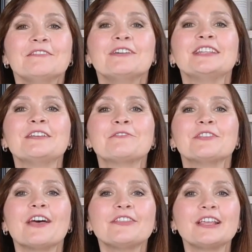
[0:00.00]
even
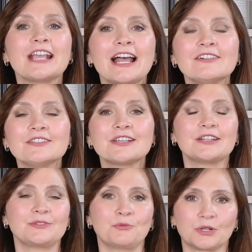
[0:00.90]
if nothing else
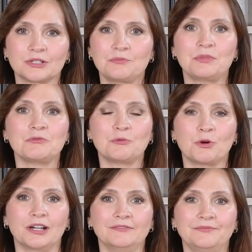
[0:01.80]
has worked
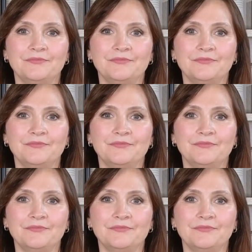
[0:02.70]
before.